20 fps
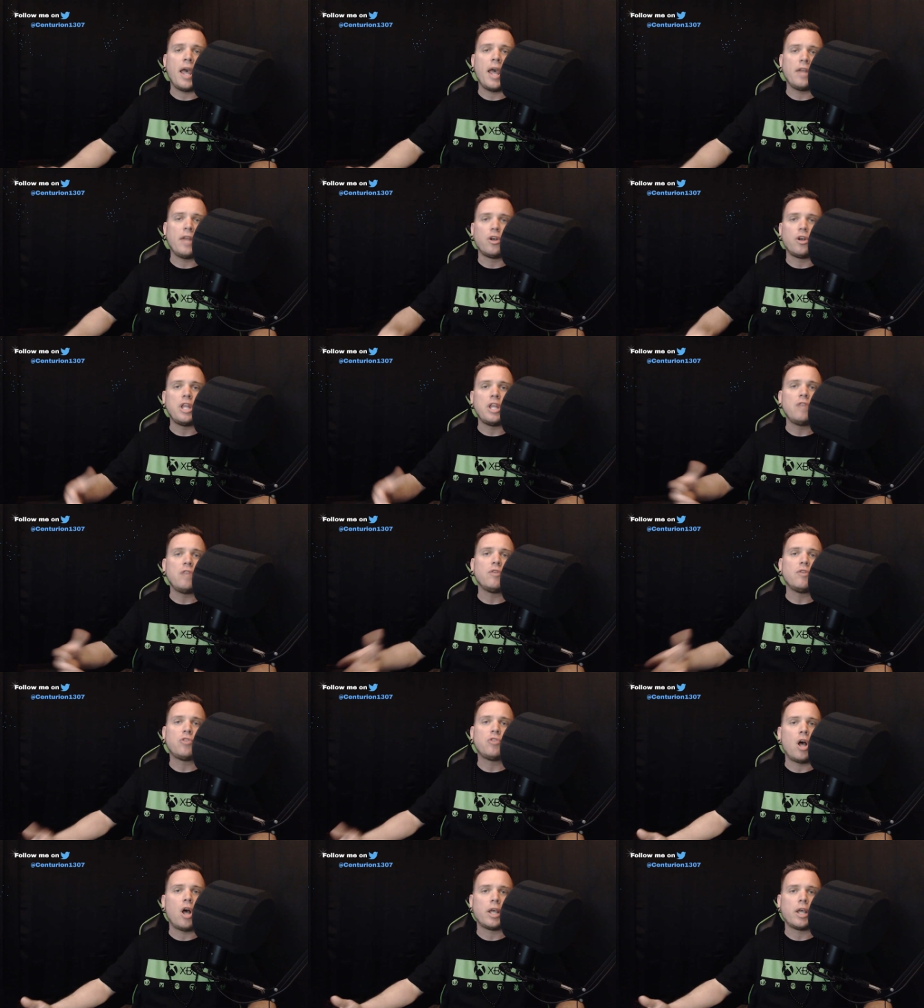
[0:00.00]
And they're
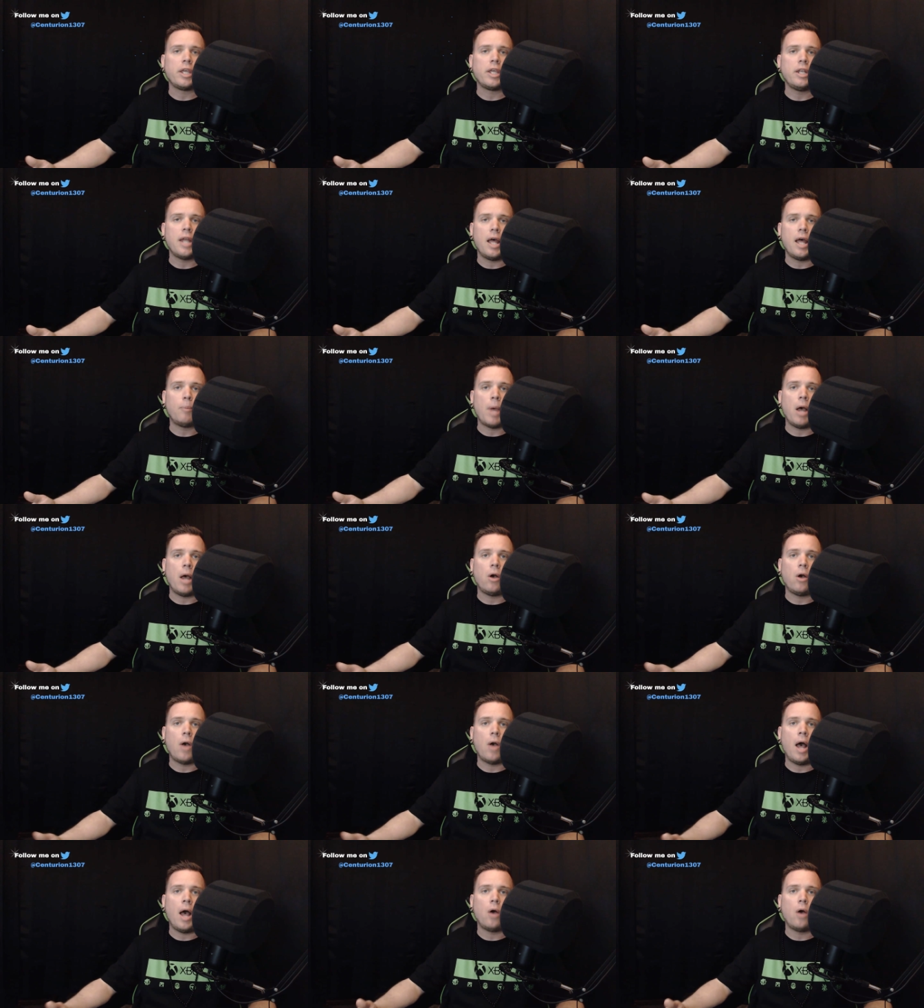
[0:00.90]
even talking
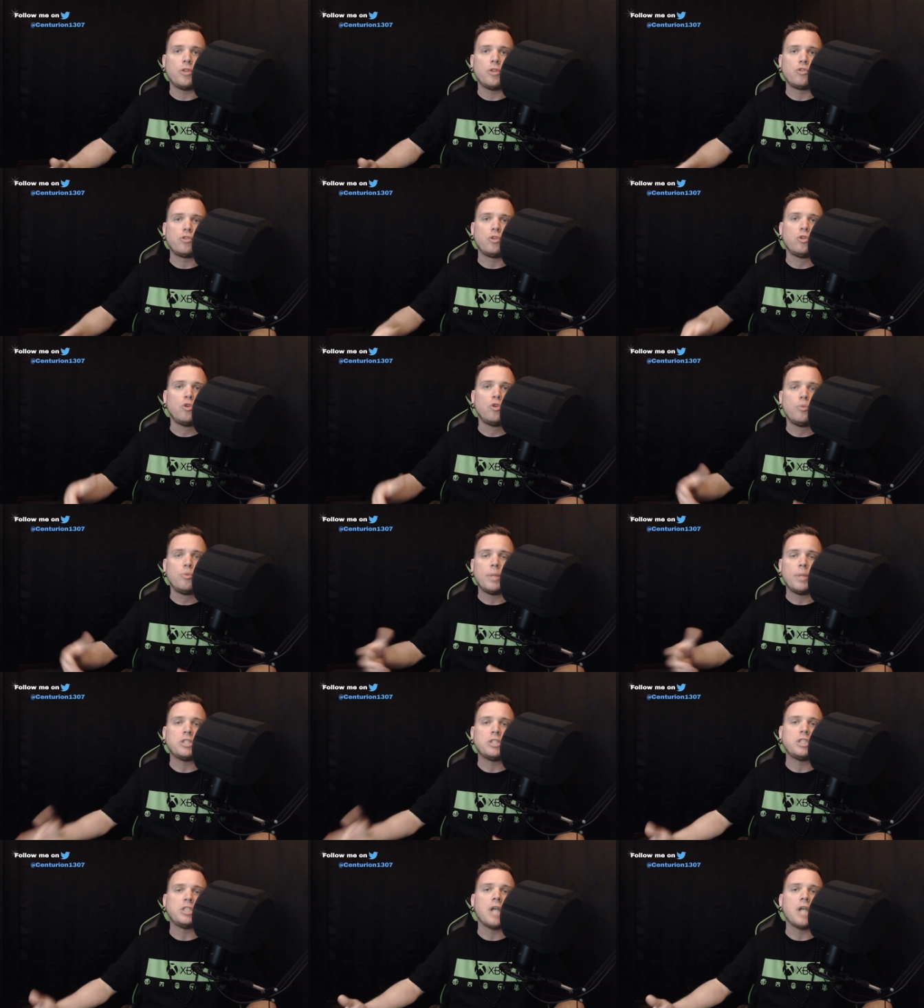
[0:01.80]
about how this
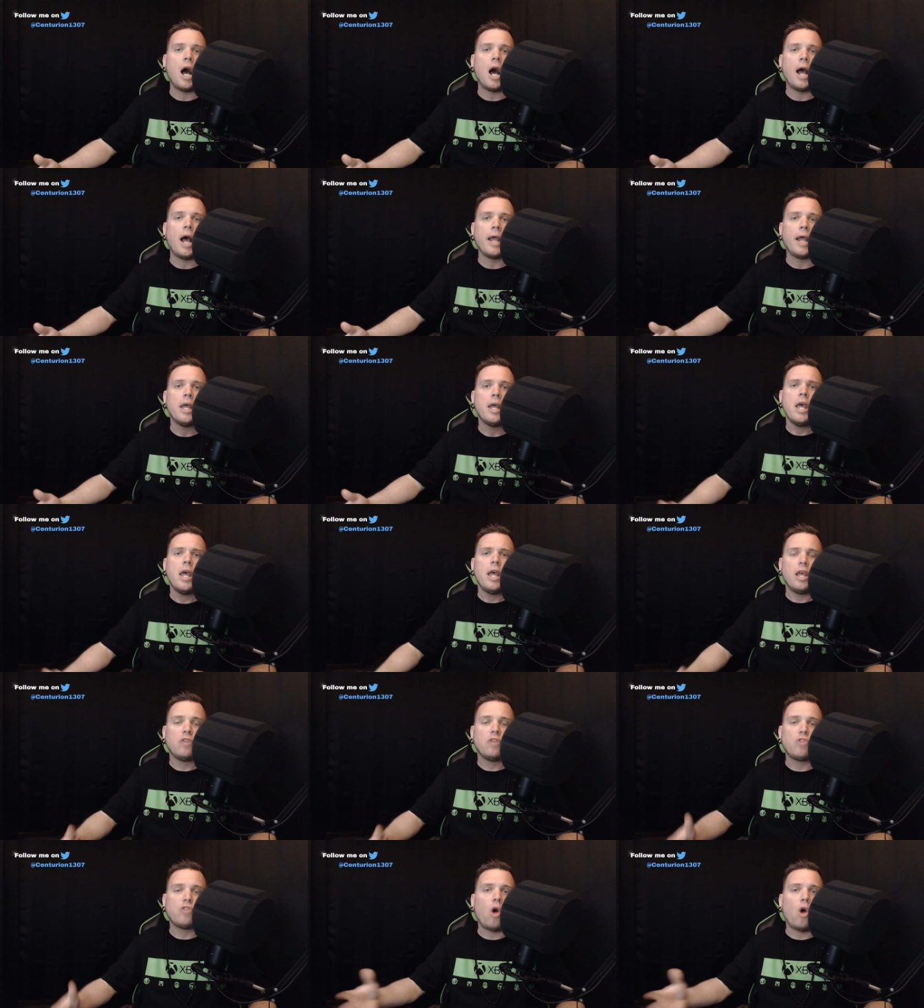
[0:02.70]
Lumen GI
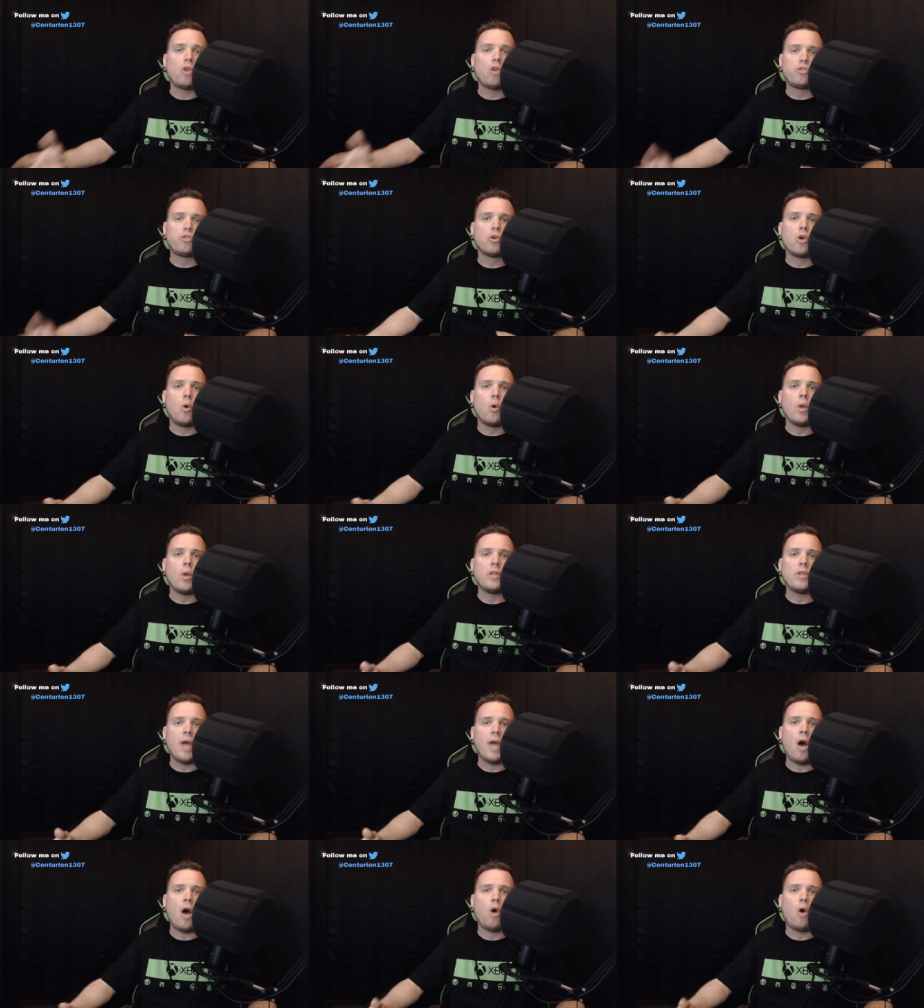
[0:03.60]
is also going
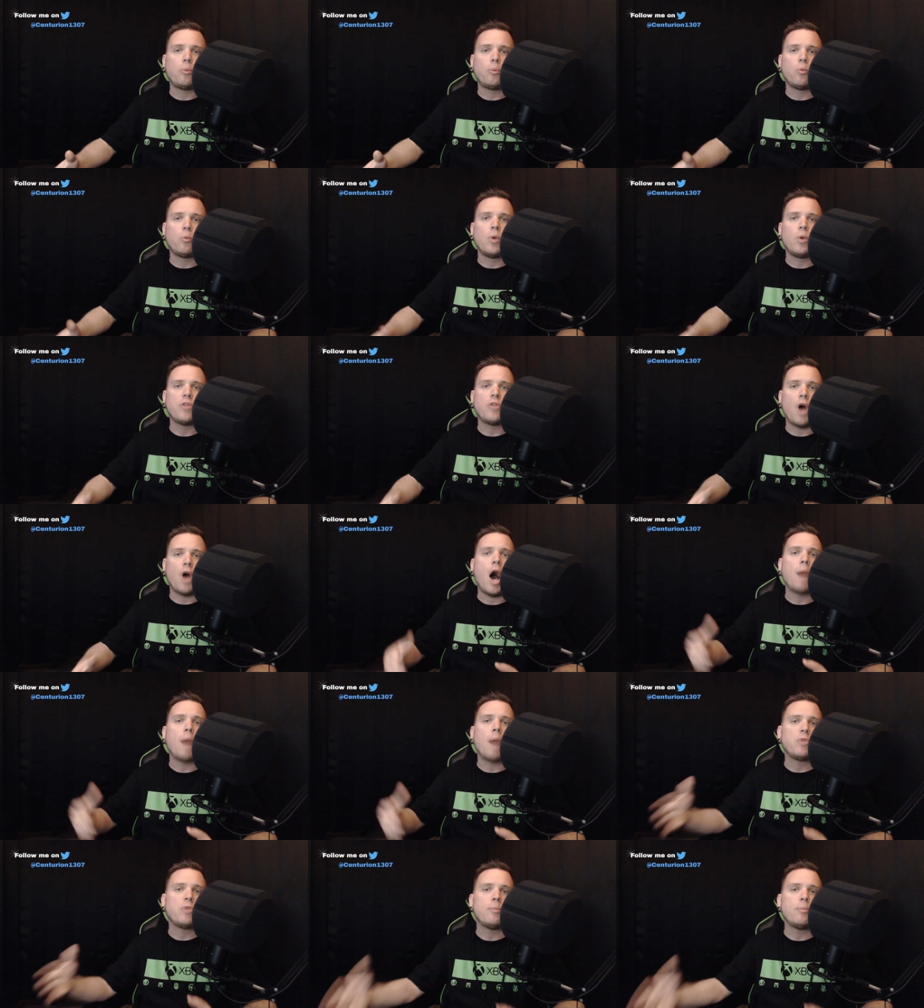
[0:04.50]
to help with
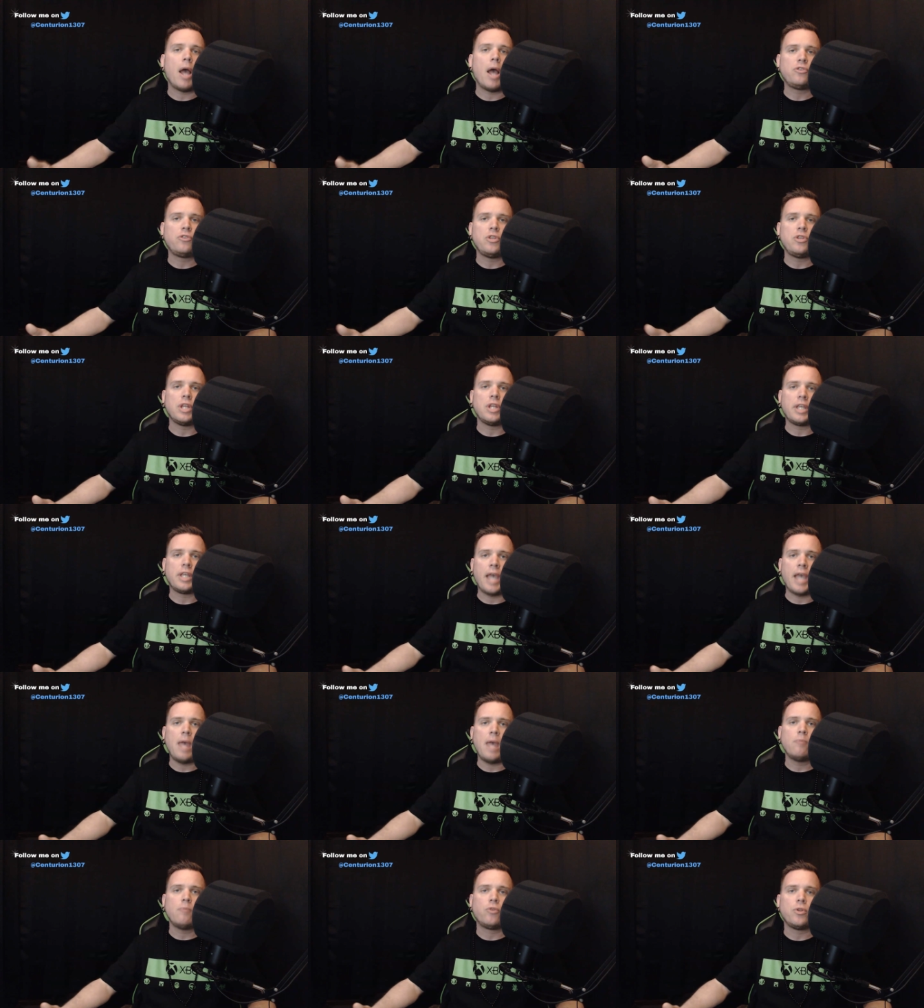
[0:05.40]
optimizing the
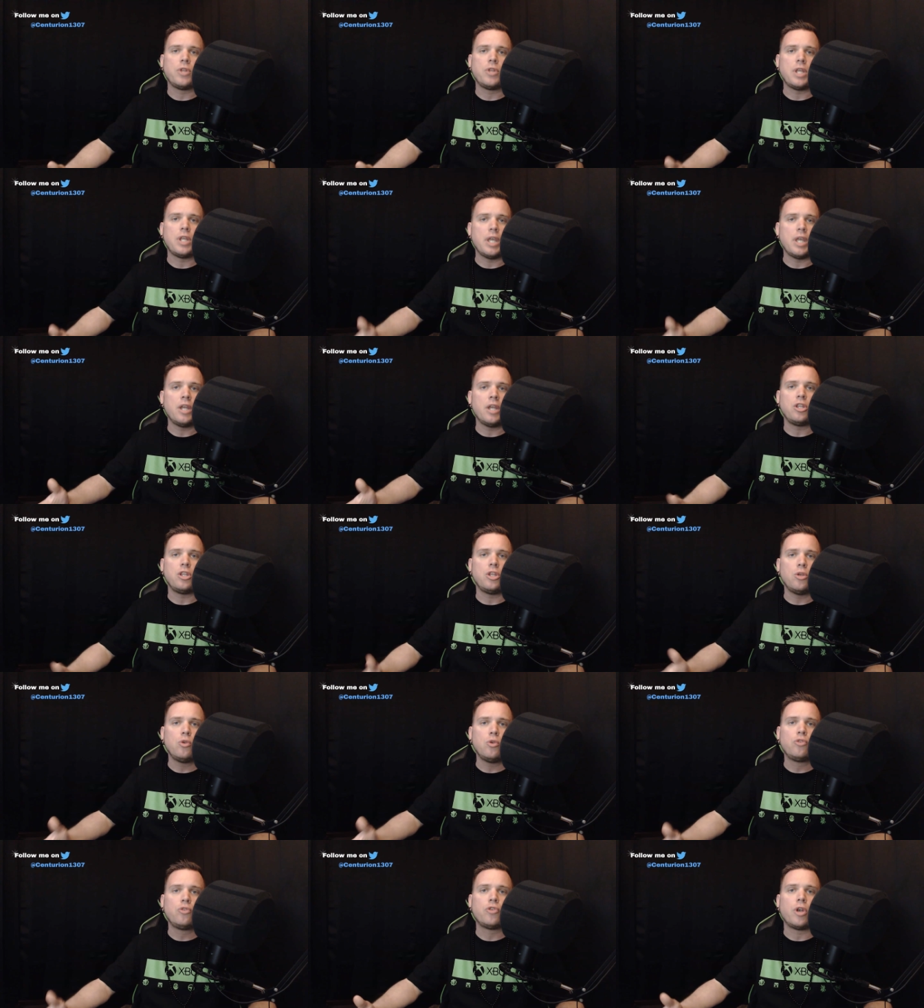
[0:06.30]
game for the end
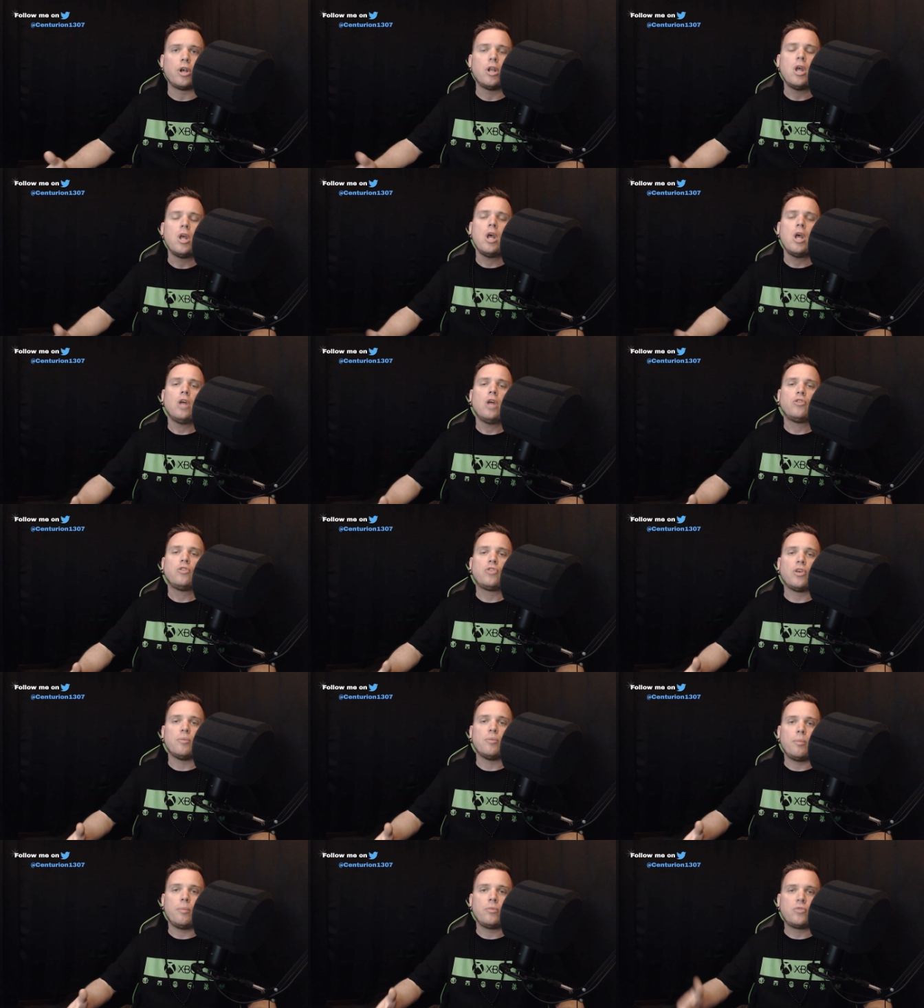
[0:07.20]
user
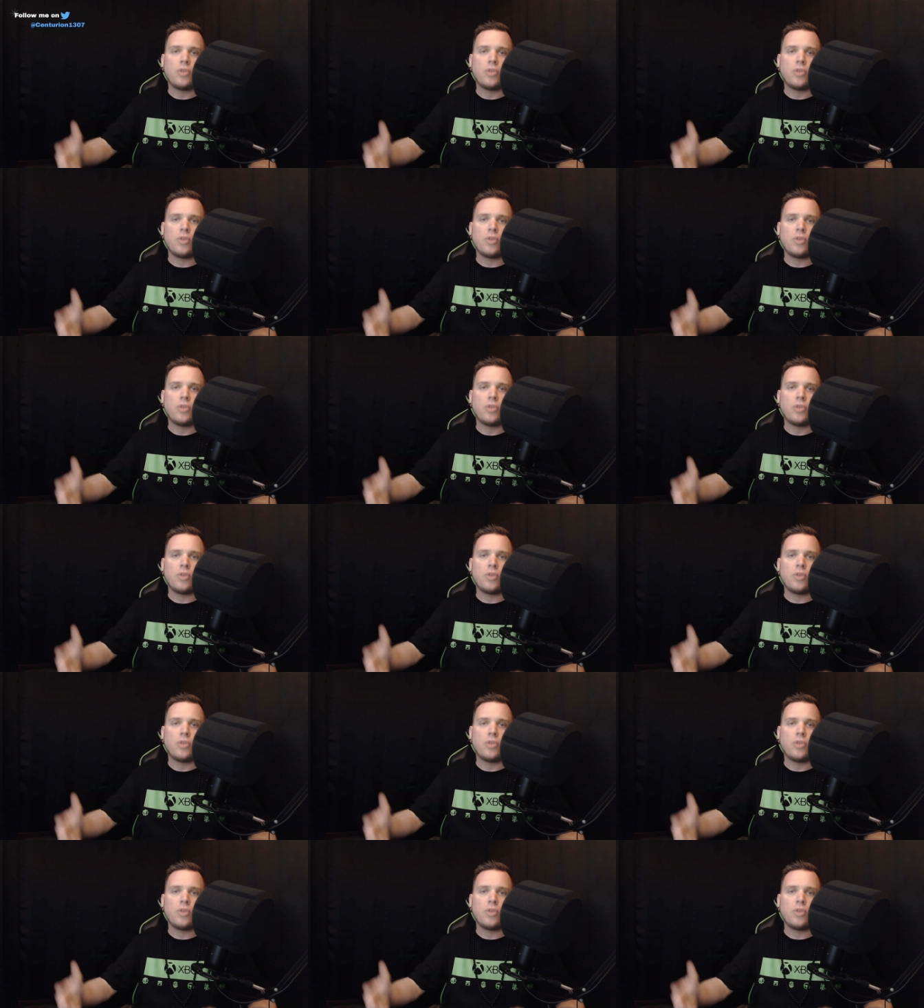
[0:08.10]
to,